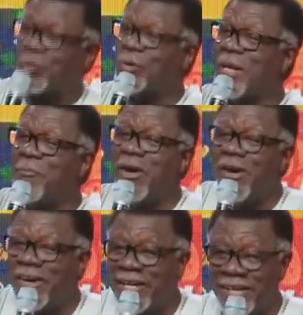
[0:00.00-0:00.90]
Caught with a
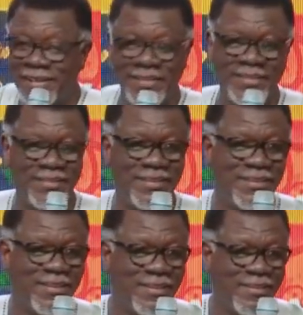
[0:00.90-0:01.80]
boy
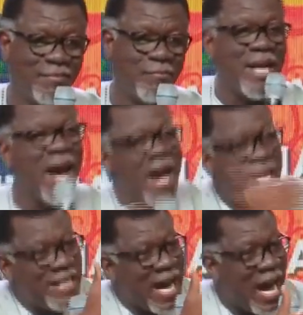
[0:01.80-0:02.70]

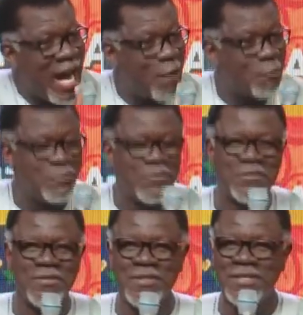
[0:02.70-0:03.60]
behind the
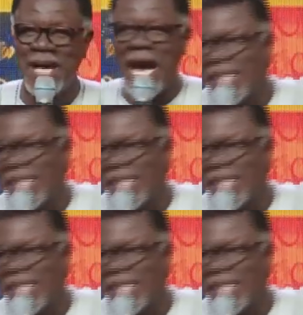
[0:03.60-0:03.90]
house